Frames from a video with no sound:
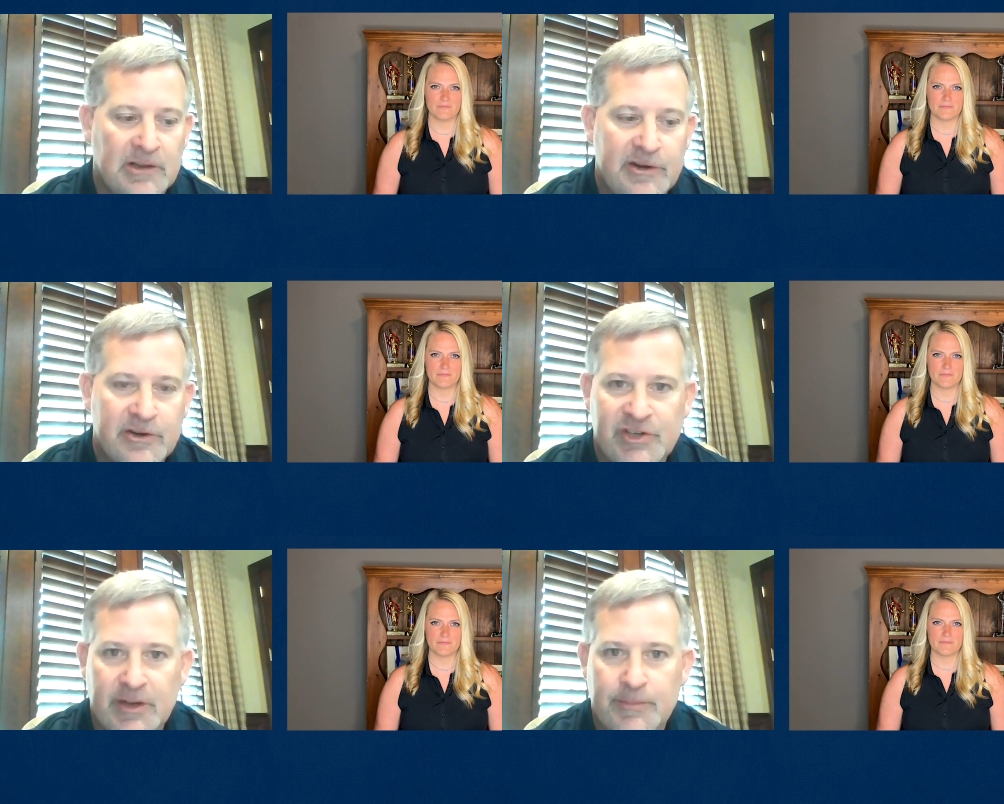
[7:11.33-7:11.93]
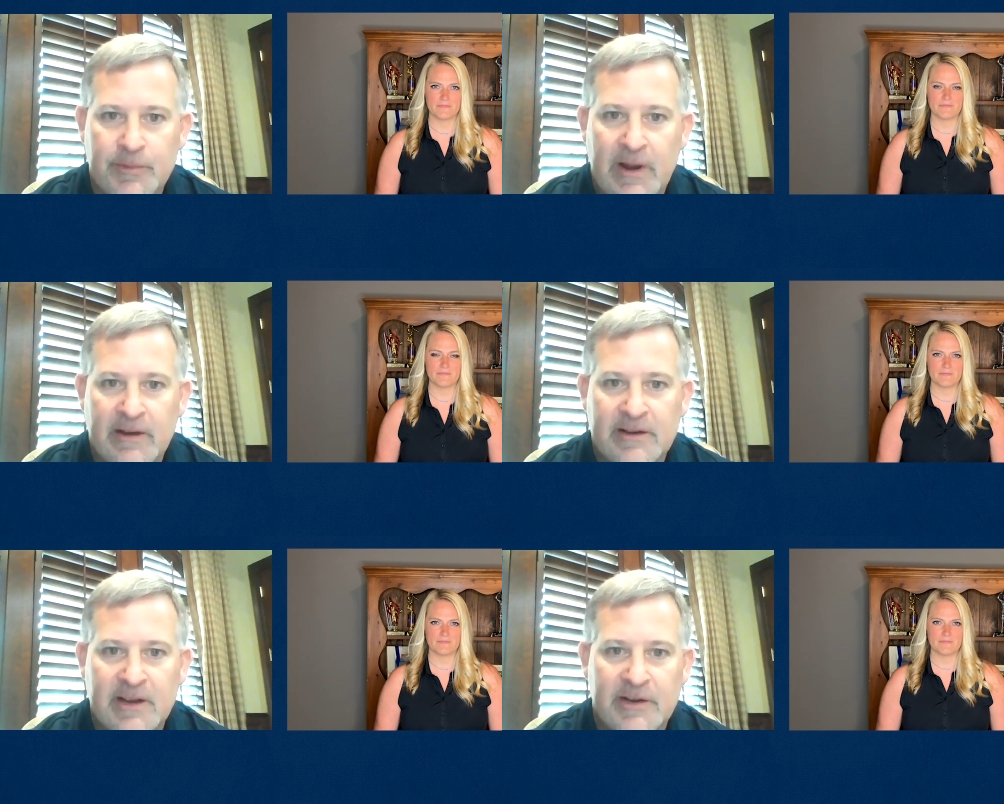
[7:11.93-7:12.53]
Speaker 1: leadership
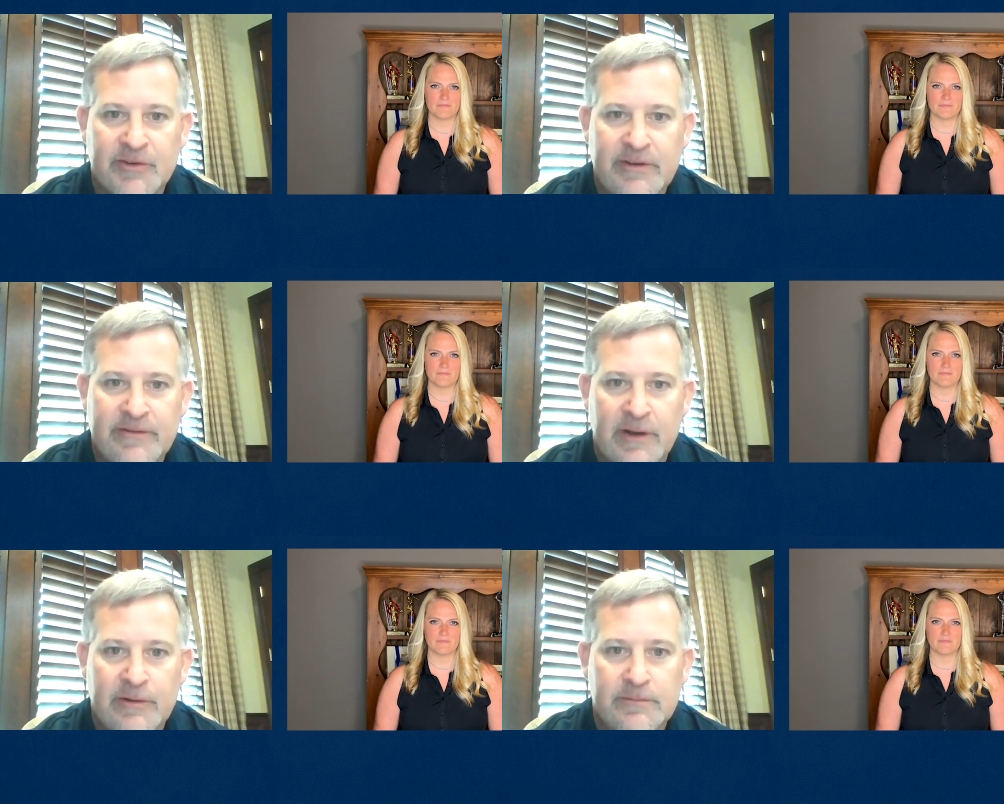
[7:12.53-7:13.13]
around the country vote